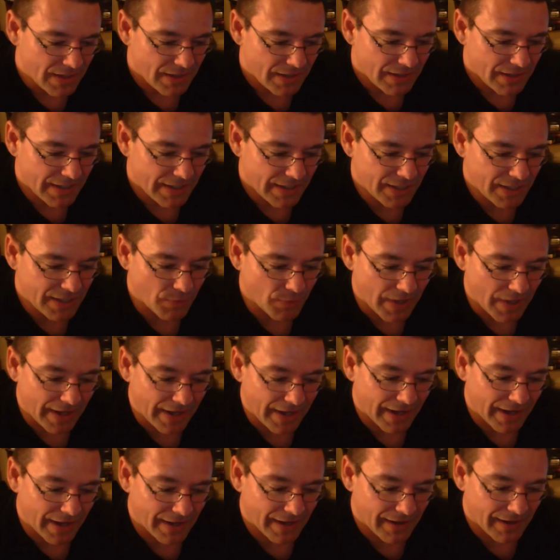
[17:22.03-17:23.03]
anyway,
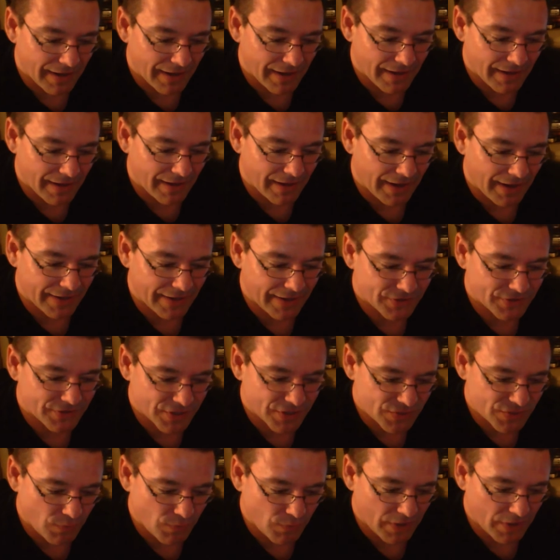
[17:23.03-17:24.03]
I
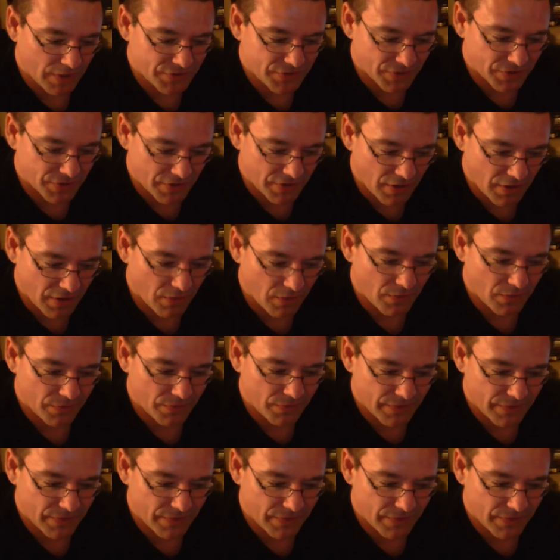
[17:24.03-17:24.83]
just want you to know